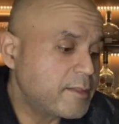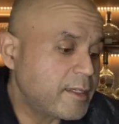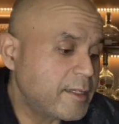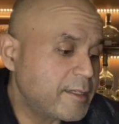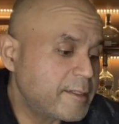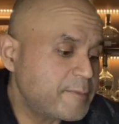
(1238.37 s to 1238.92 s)

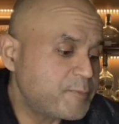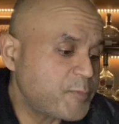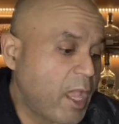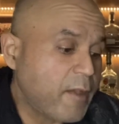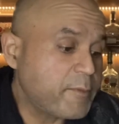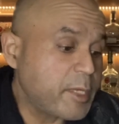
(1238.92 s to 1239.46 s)
I
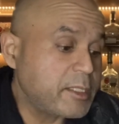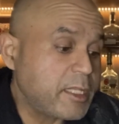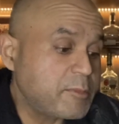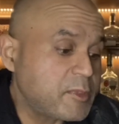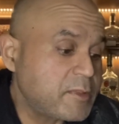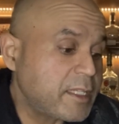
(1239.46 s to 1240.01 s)
have made that
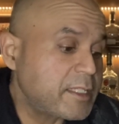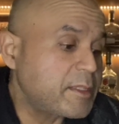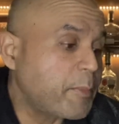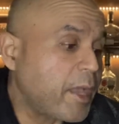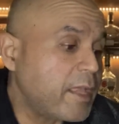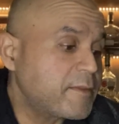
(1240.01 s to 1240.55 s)
mistake in the
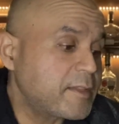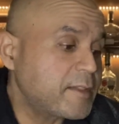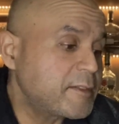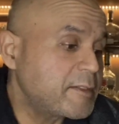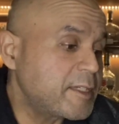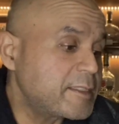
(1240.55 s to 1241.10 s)
past,
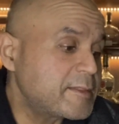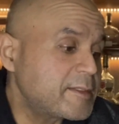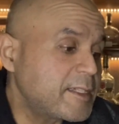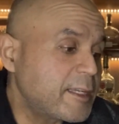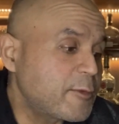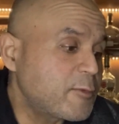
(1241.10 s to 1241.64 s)
and
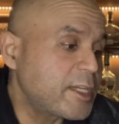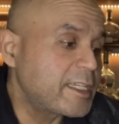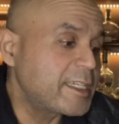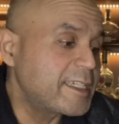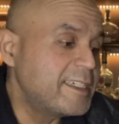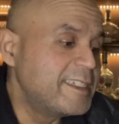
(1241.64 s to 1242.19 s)
I don't
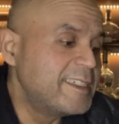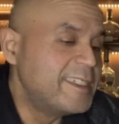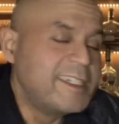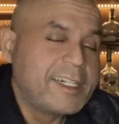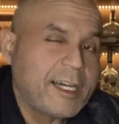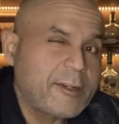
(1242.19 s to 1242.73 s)

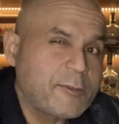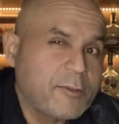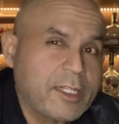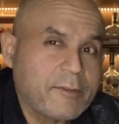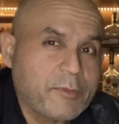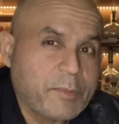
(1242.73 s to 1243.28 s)
want
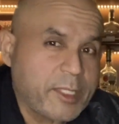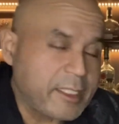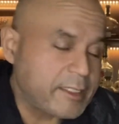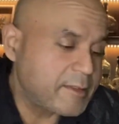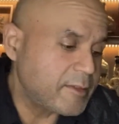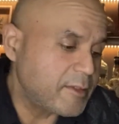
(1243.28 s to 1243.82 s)
to repeat it.
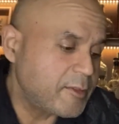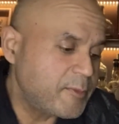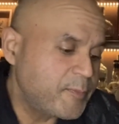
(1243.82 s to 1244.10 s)
So